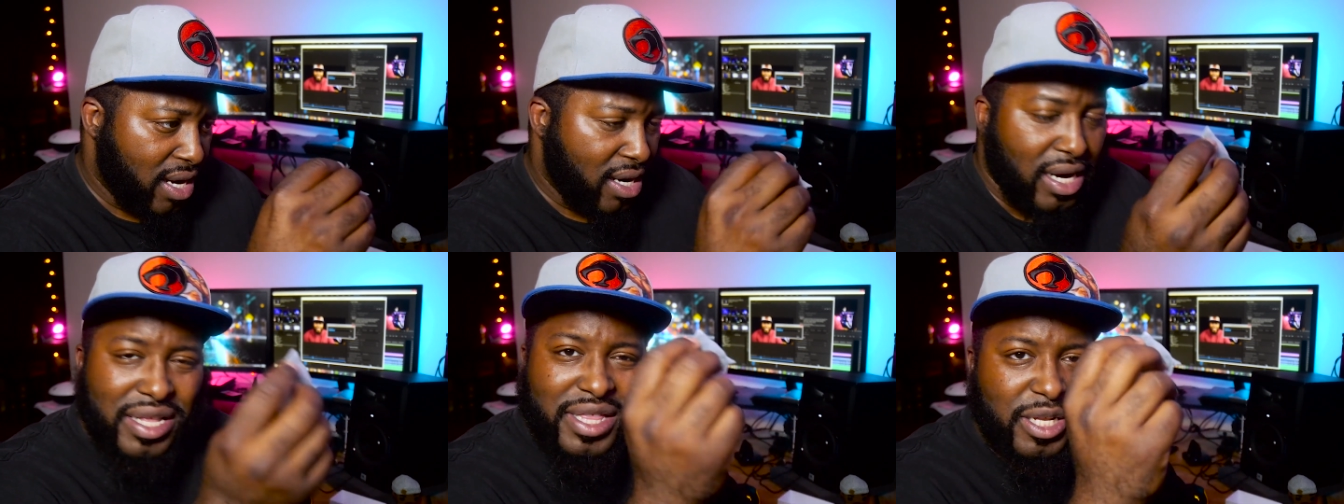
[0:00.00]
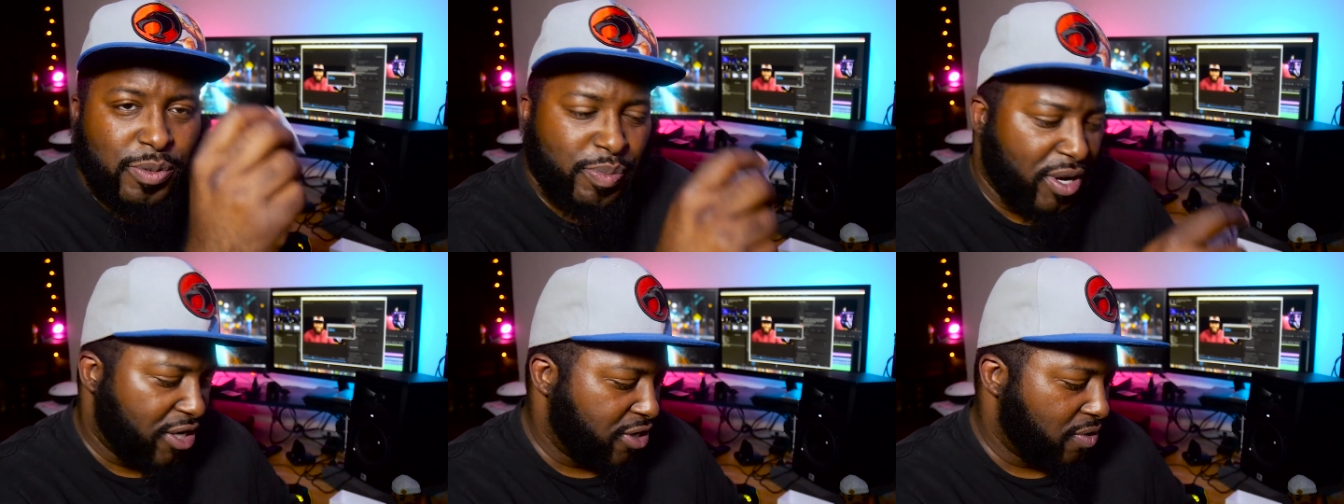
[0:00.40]
Nothing
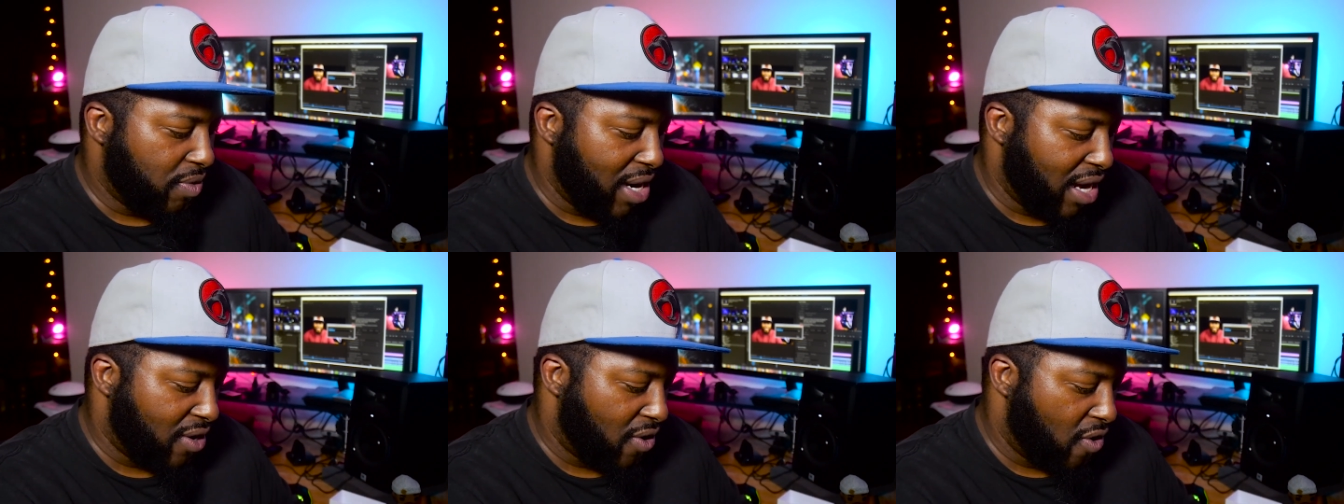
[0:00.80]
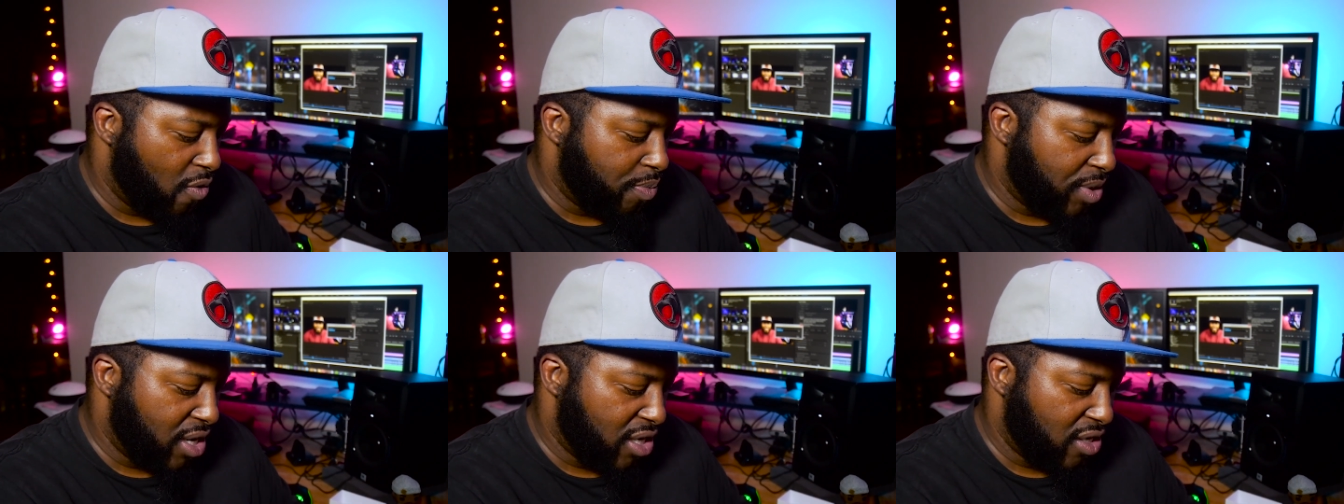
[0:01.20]
special. We're not gonna
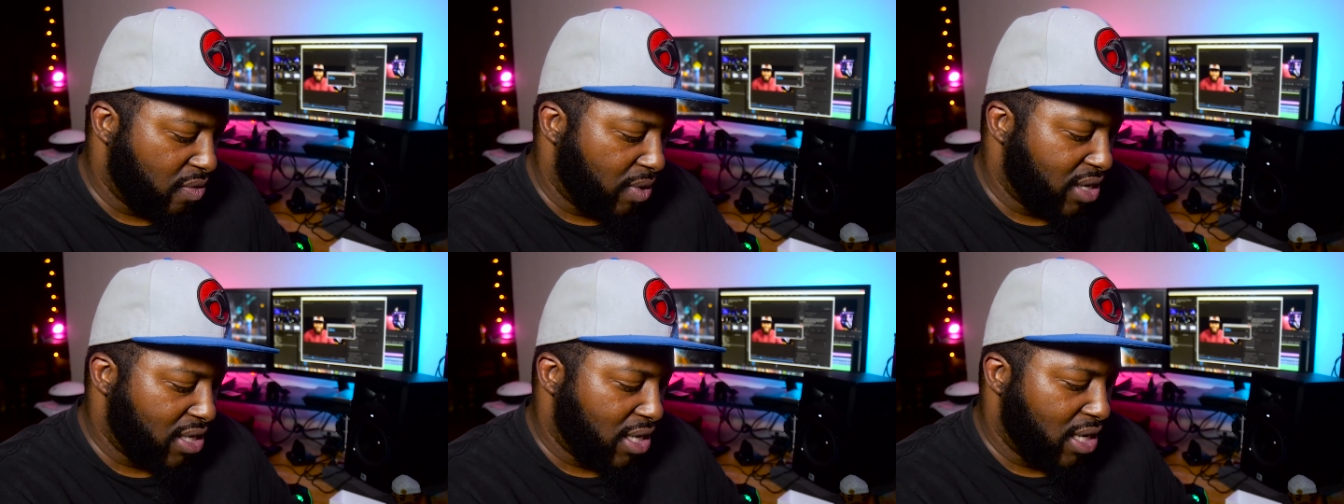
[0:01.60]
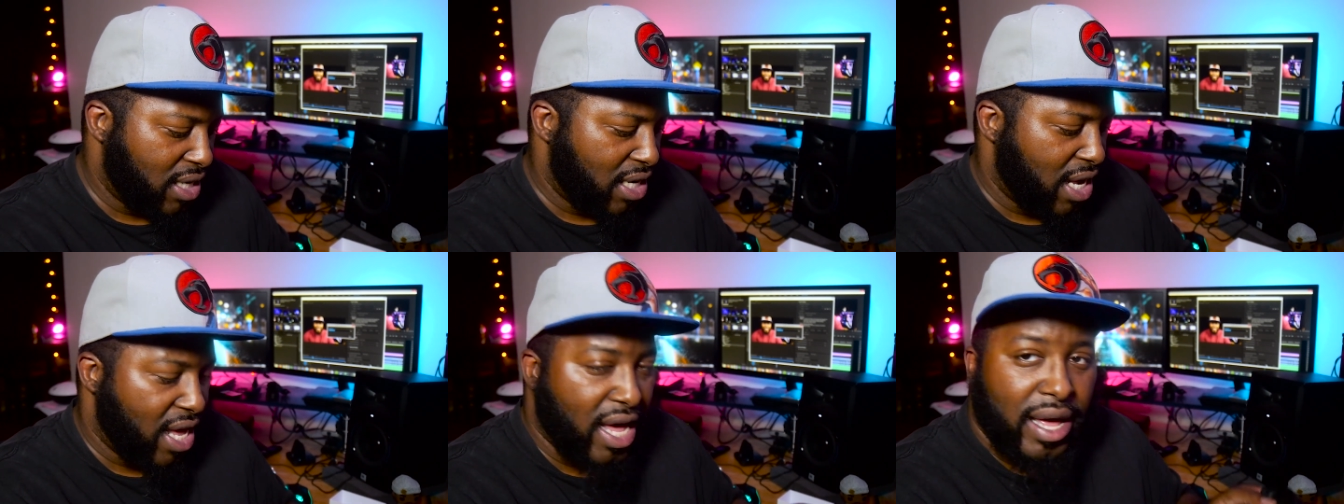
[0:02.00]
open this and waste any
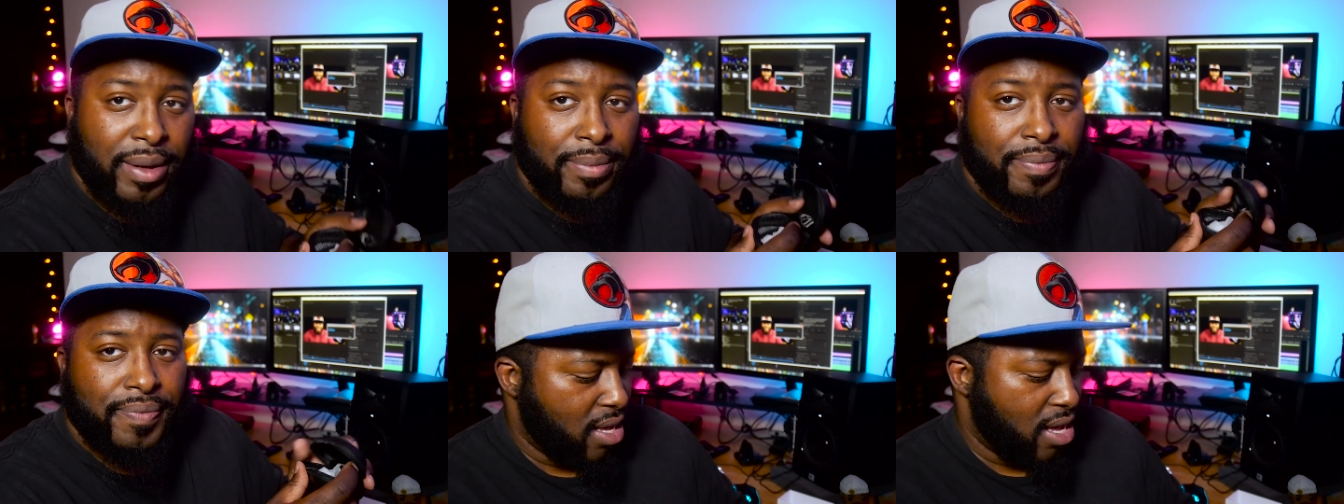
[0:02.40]
time.